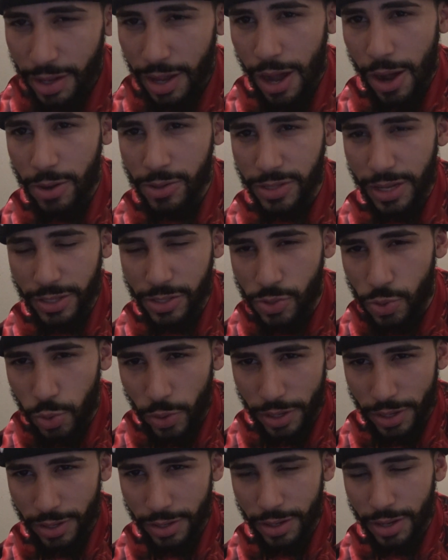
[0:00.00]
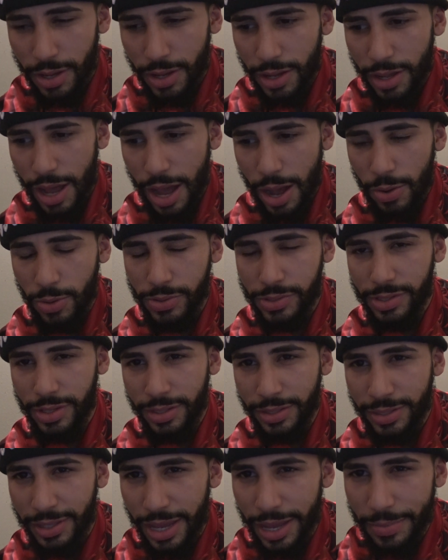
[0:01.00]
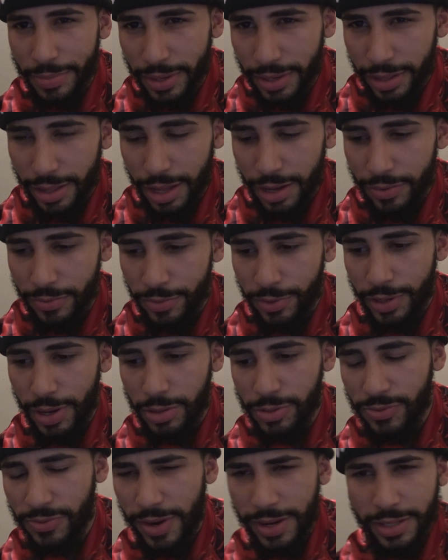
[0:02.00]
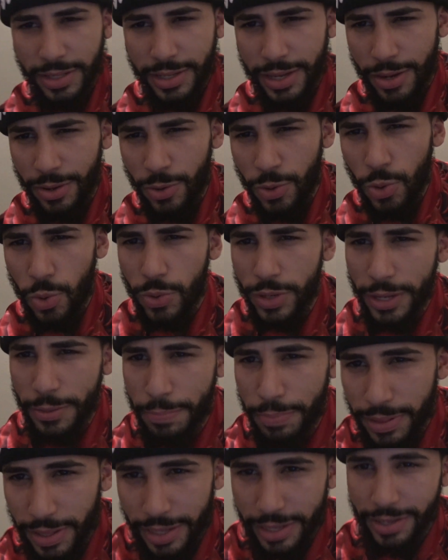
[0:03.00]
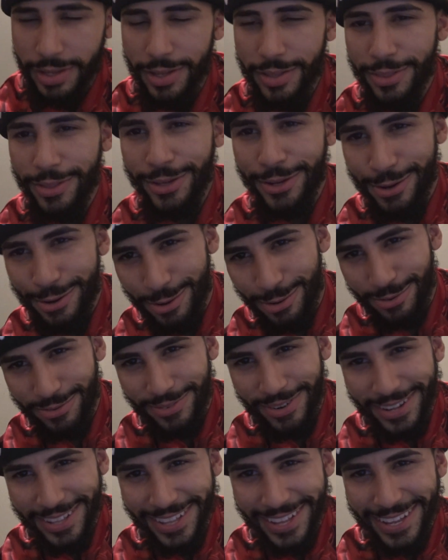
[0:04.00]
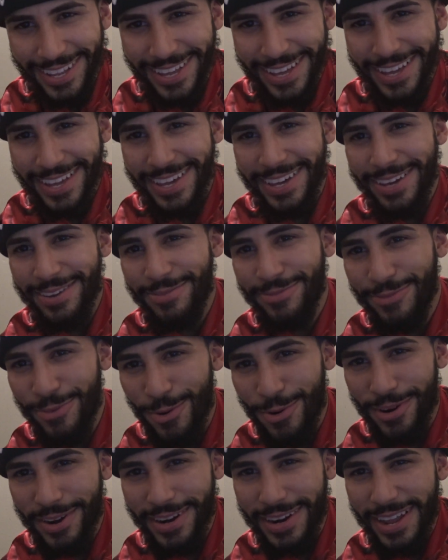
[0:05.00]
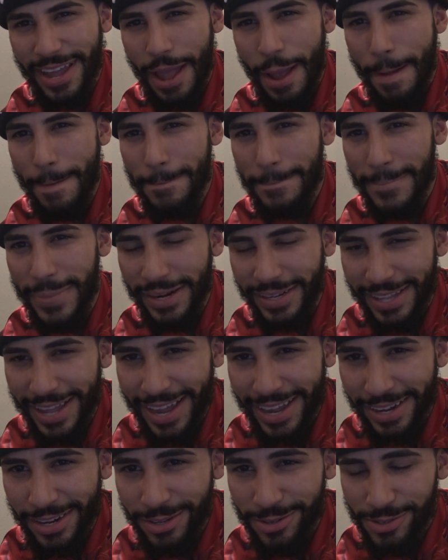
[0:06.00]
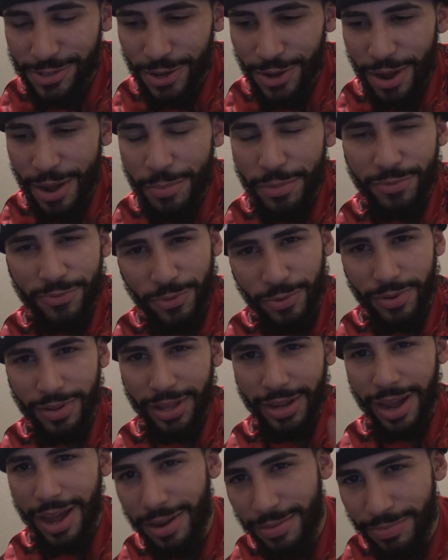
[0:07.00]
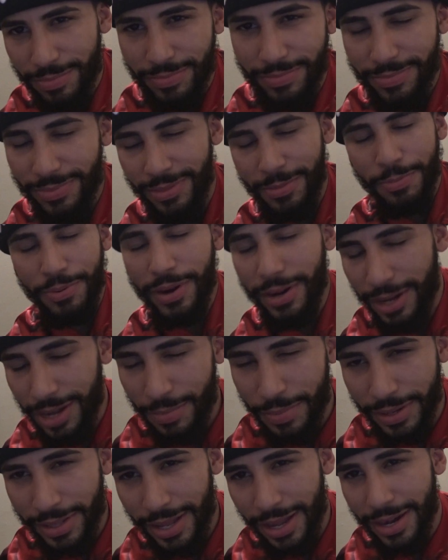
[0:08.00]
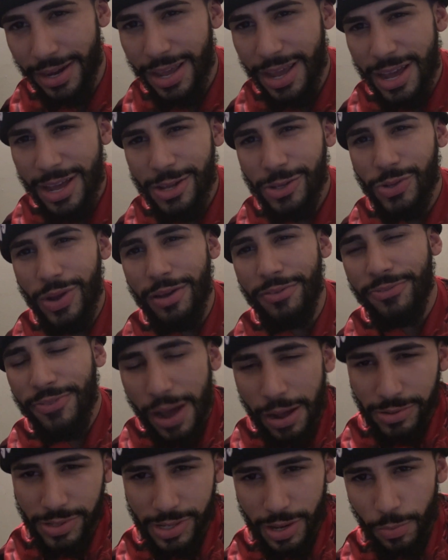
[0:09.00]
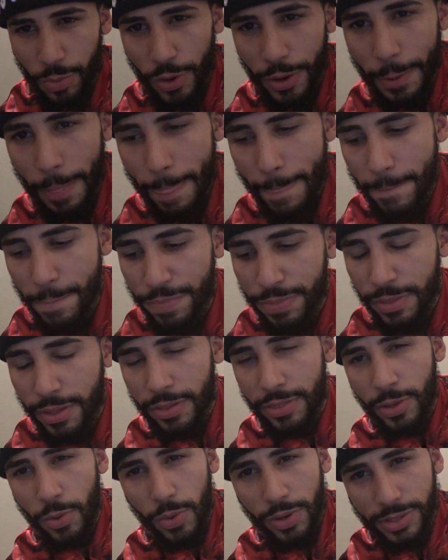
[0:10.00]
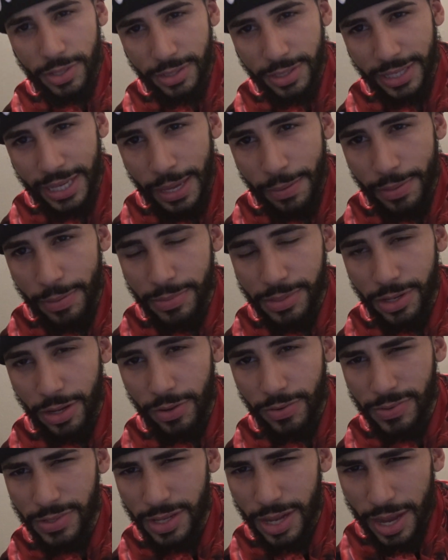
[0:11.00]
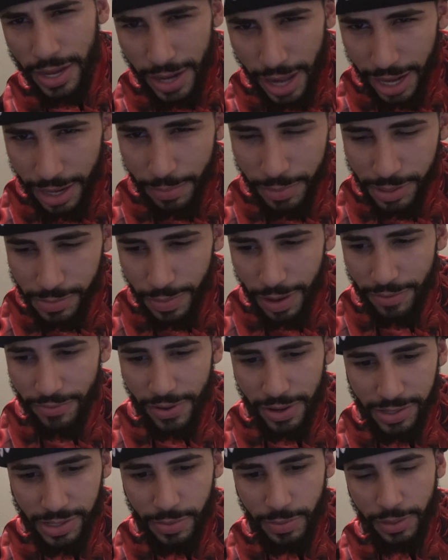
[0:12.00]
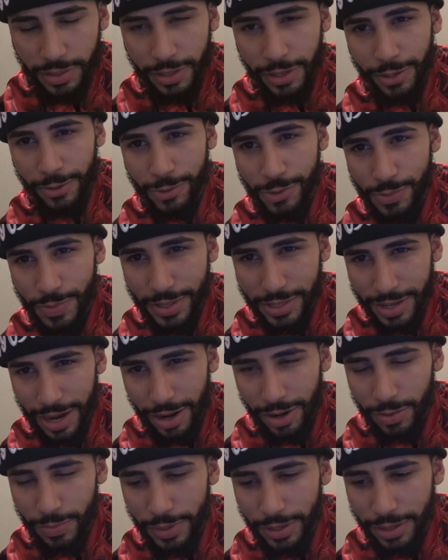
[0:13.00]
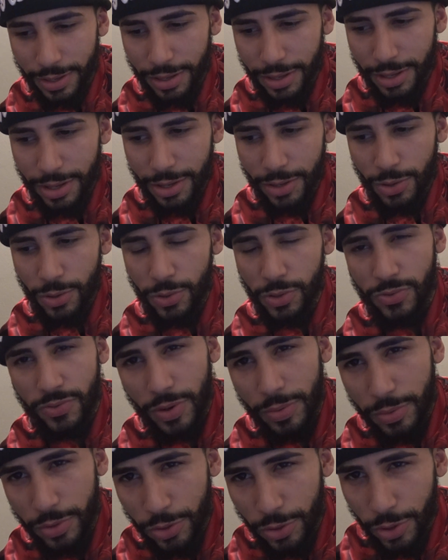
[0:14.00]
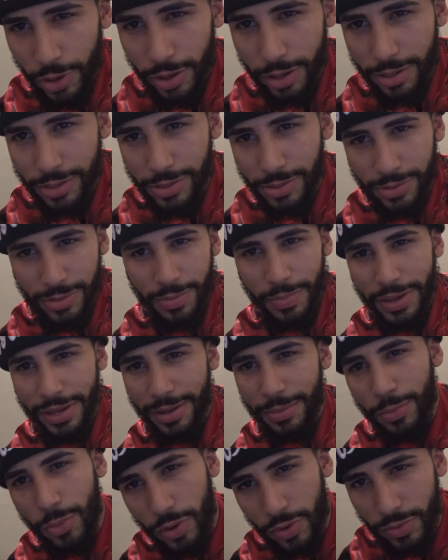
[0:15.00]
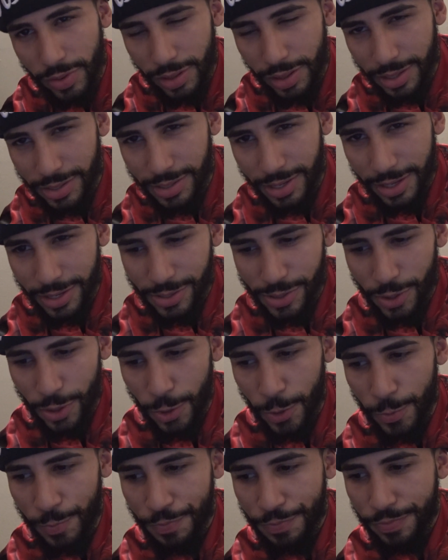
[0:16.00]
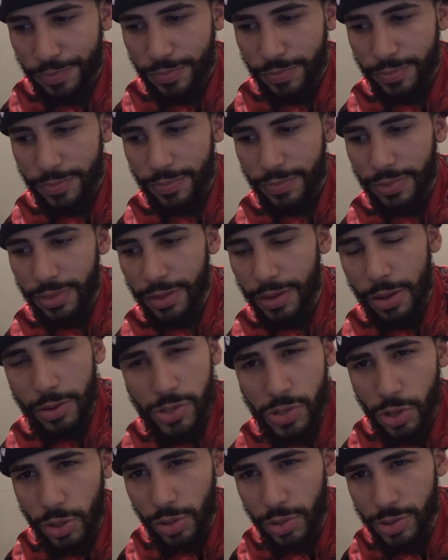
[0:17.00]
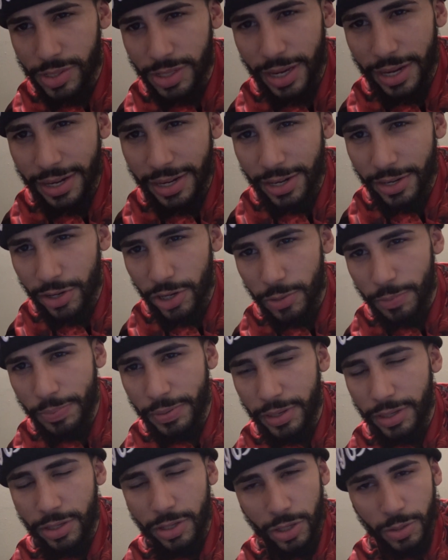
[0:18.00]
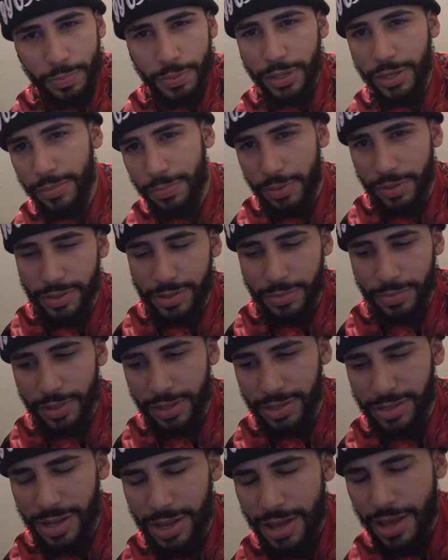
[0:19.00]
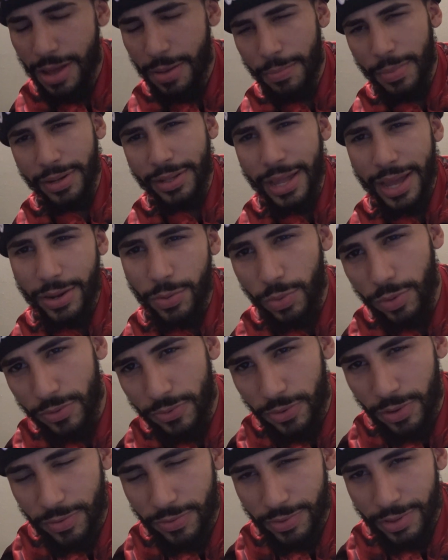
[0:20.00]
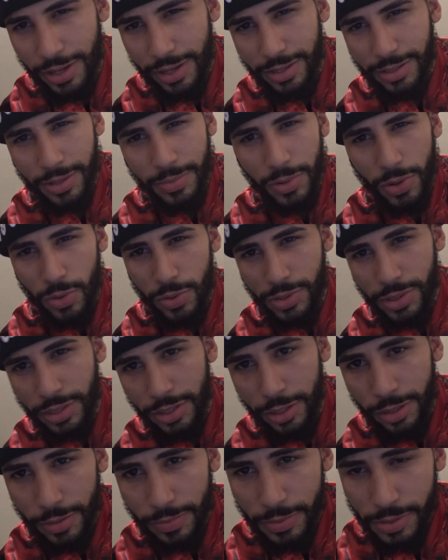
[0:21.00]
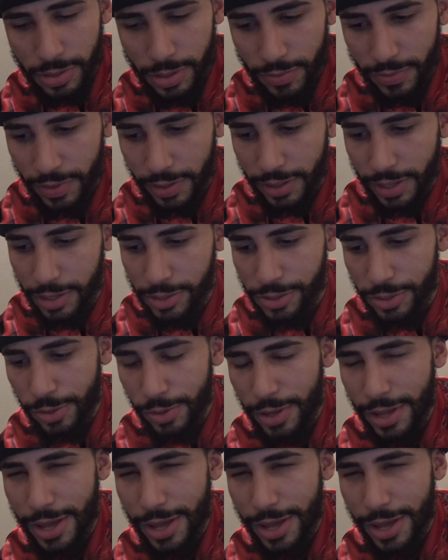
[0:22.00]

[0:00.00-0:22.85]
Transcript: I was on Twitter. I was DMing a lot of you, and I was finding out who can play the girlfriend for my dad. So, I mean, for, like, on the prank on my dad. So, I found someone. They wanted to keep themselves anonymous, but I found someone good who speaks Arabic, who's from New York, to make it more realistic. So I was so close to getting a Europe European person because my dad would fall for that because I'm always in Europe and stuff like that. So